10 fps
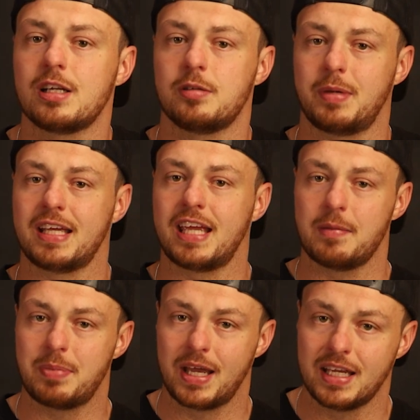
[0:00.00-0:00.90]
set up a
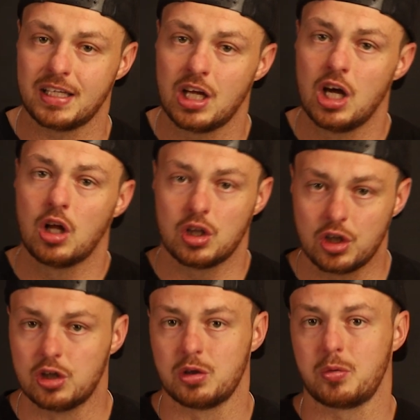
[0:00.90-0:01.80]
campaign
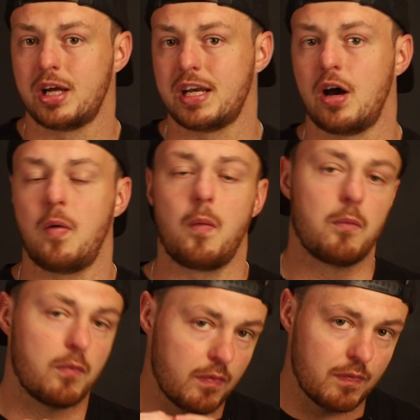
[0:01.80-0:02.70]
literally right now
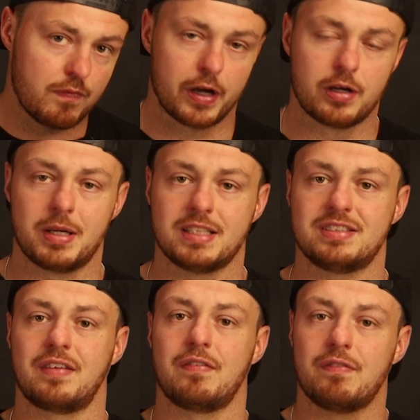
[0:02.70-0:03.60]
very
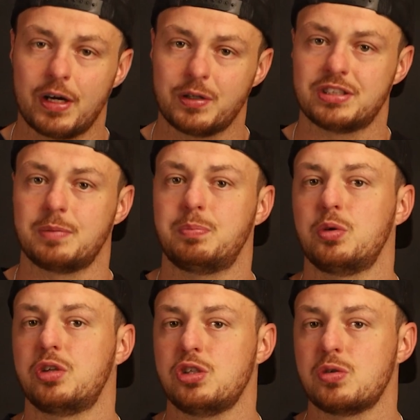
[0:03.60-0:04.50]
basic, very
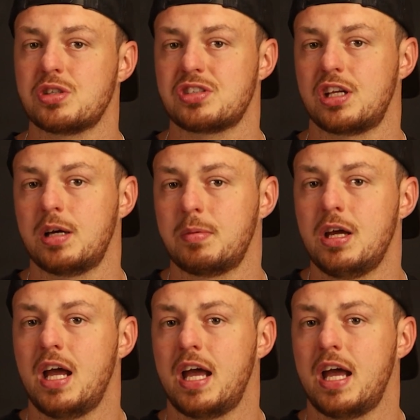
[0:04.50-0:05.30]
simple that you can set up,